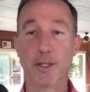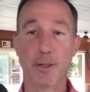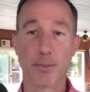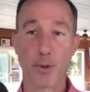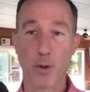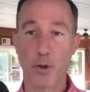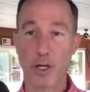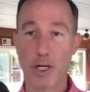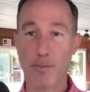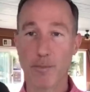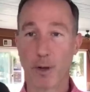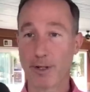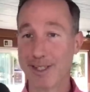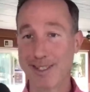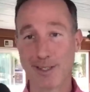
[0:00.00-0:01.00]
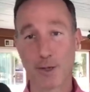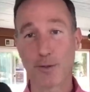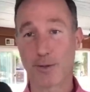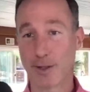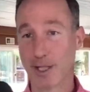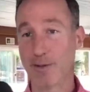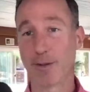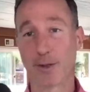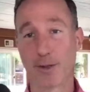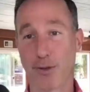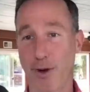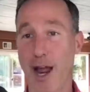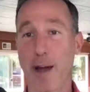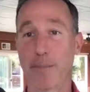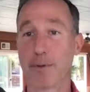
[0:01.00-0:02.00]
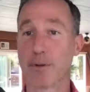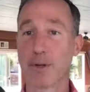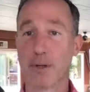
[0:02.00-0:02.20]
the program or just don't give a crap